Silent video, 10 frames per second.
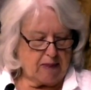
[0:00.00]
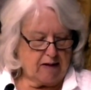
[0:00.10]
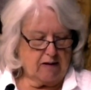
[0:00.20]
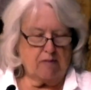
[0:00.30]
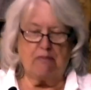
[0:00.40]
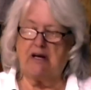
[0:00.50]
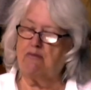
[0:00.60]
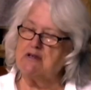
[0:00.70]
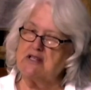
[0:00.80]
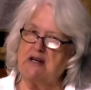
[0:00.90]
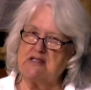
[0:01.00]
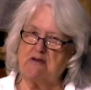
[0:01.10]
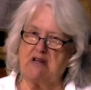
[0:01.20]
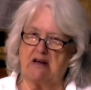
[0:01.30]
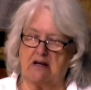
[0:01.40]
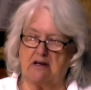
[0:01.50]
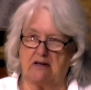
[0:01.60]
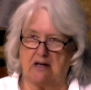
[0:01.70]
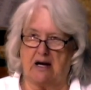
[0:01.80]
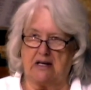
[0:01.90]
But it was also
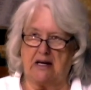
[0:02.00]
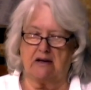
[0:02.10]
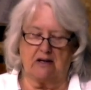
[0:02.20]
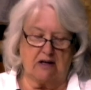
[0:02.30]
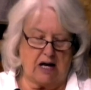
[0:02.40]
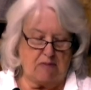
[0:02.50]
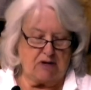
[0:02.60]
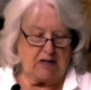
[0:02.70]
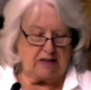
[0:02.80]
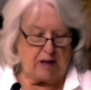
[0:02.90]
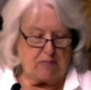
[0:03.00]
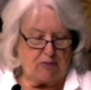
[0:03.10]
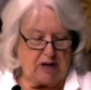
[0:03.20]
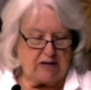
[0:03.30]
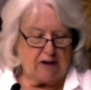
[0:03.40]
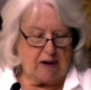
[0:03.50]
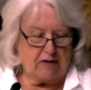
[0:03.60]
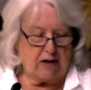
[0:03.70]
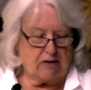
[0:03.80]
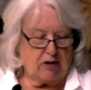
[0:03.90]
not yet uncommon at that point,
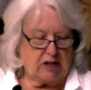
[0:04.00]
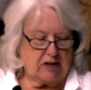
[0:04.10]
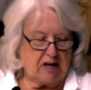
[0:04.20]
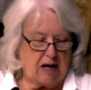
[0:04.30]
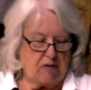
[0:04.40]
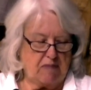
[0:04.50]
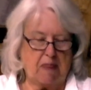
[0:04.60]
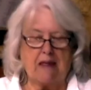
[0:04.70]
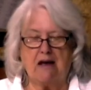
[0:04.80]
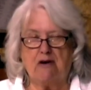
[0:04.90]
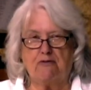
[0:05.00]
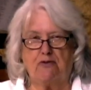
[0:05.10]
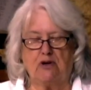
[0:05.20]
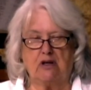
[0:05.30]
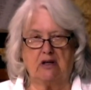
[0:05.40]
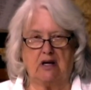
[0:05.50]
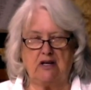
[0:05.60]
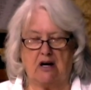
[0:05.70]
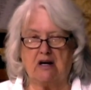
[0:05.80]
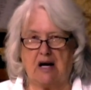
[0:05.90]
not at all uncommon, for
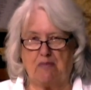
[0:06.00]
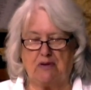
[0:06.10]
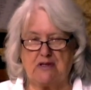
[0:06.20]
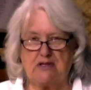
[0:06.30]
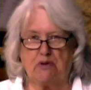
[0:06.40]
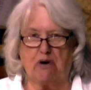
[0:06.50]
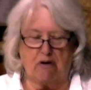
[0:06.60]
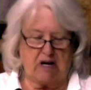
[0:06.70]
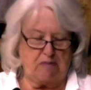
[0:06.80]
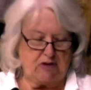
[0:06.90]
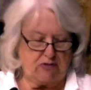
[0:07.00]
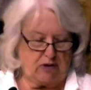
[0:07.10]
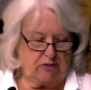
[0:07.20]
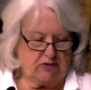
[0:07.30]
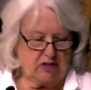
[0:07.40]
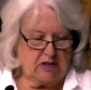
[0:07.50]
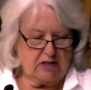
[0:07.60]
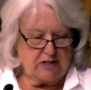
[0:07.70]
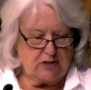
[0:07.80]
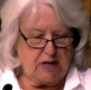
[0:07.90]
young couples who are already betrothed
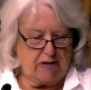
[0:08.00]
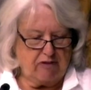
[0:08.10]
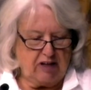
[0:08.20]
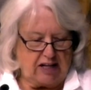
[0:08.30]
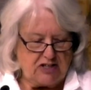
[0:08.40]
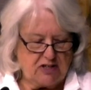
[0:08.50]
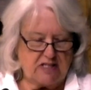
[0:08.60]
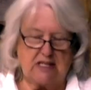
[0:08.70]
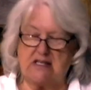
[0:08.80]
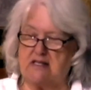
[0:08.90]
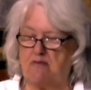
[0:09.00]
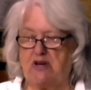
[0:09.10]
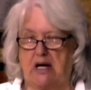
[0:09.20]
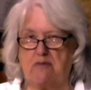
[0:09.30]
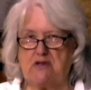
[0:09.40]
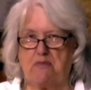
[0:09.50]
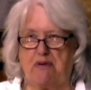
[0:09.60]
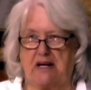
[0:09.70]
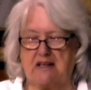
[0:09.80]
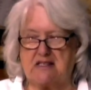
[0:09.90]
to have relations, and sometimes a
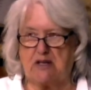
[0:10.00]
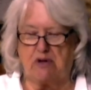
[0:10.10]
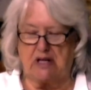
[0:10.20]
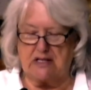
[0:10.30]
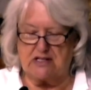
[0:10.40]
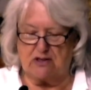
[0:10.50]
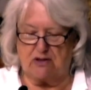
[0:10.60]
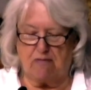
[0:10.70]
pregnancy would ensue.